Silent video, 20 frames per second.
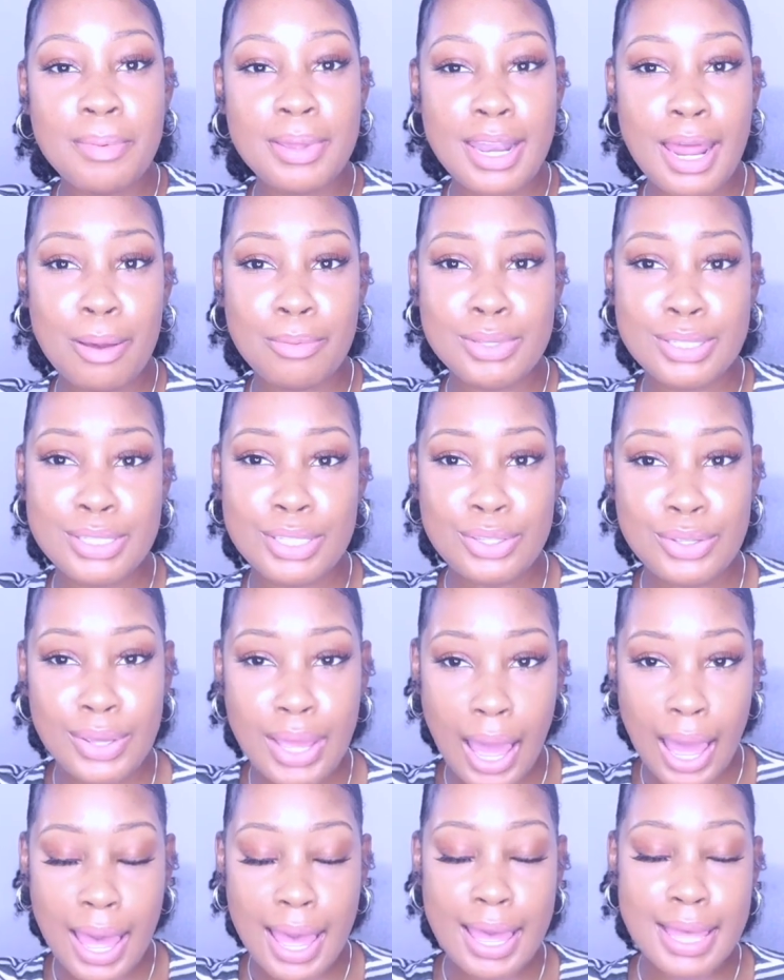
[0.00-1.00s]
and I will see you
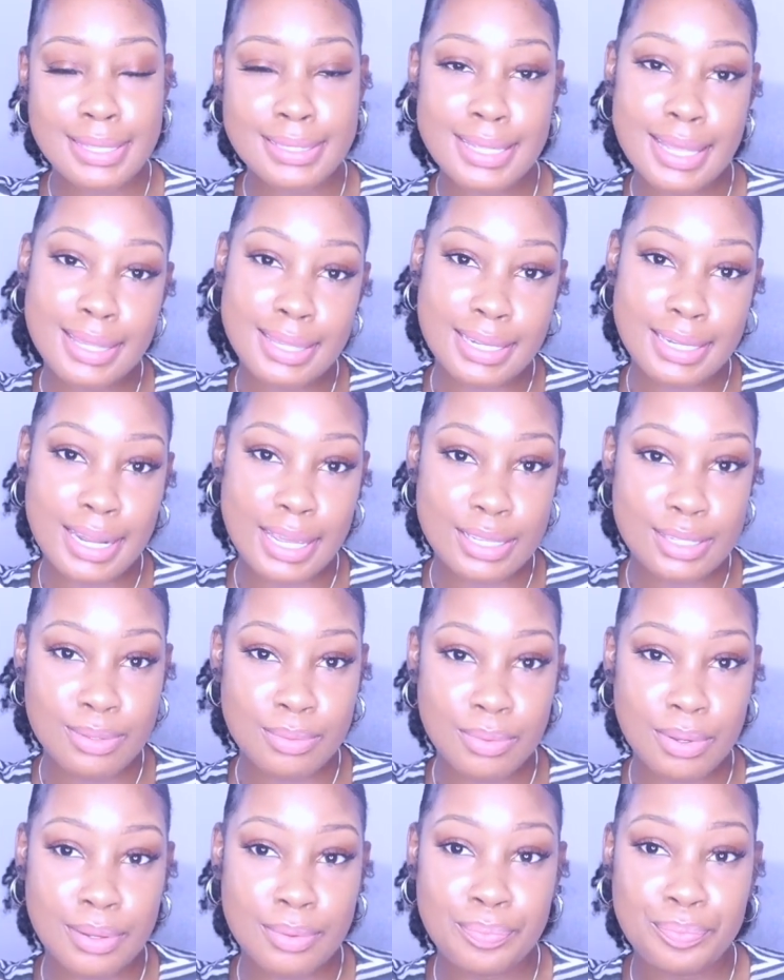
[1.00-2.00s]
guys in the next
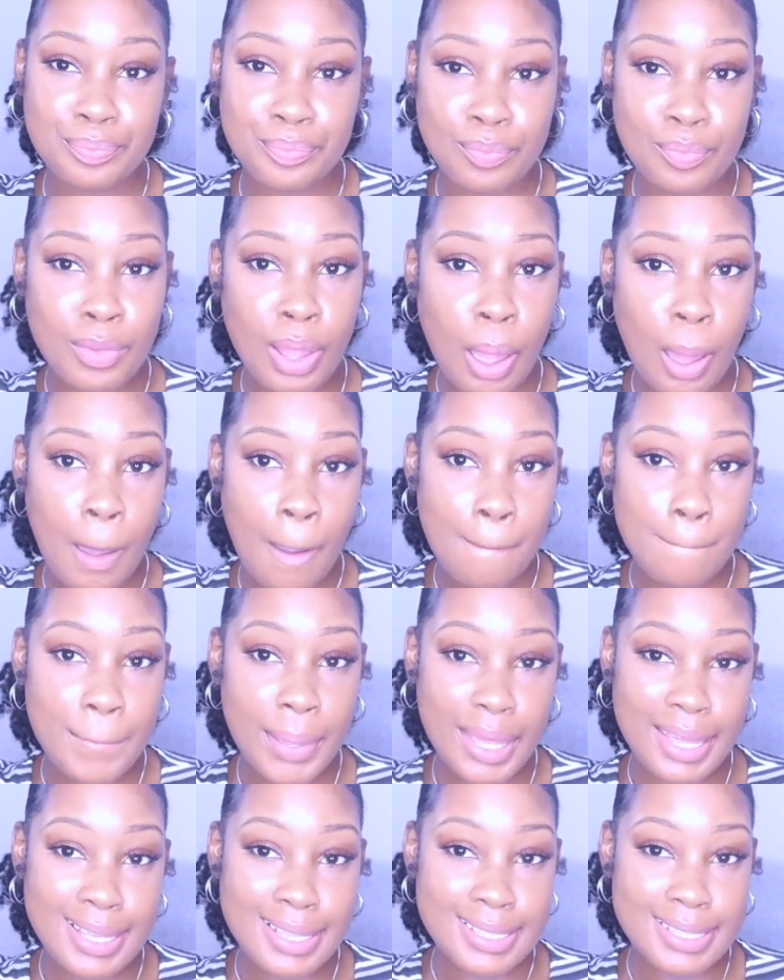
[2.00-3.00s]
one.
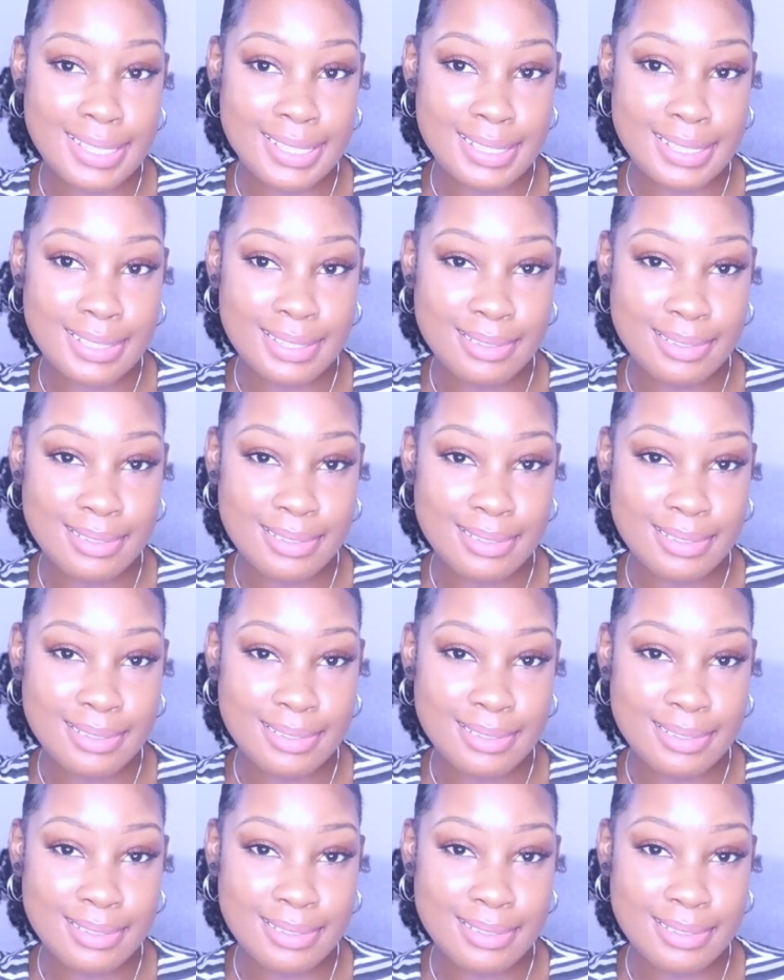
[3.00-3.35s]
Peace.